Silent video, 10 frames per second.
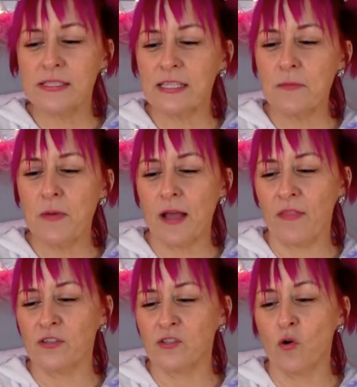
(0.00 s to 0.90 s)
He was
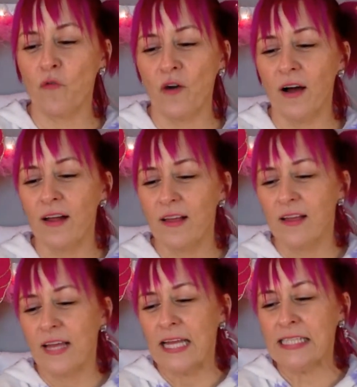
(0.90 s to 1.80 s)
sleeping on the
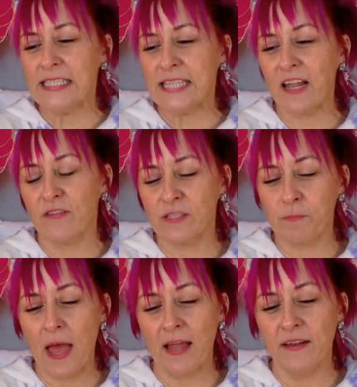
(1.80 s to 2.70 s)
sofa
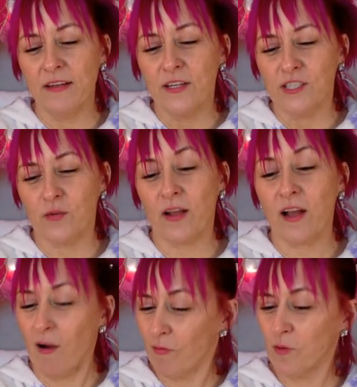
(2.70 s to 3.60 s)
instead of his bed,
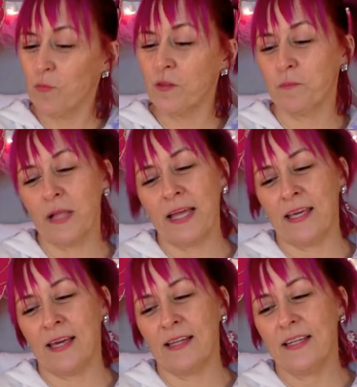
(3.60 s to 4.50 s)
so I covered him with a
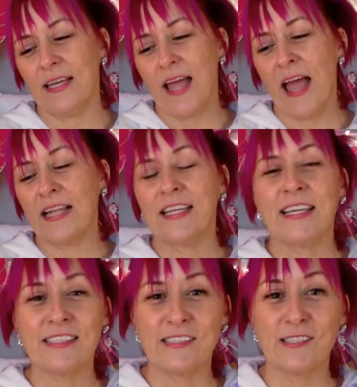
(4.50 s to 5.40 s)
blanket
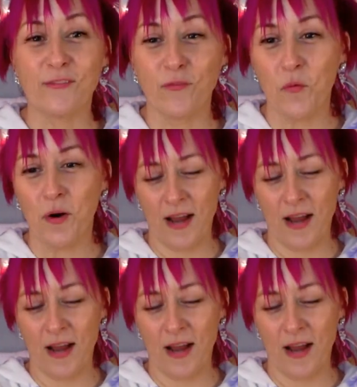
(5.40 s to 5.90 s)
and kissed his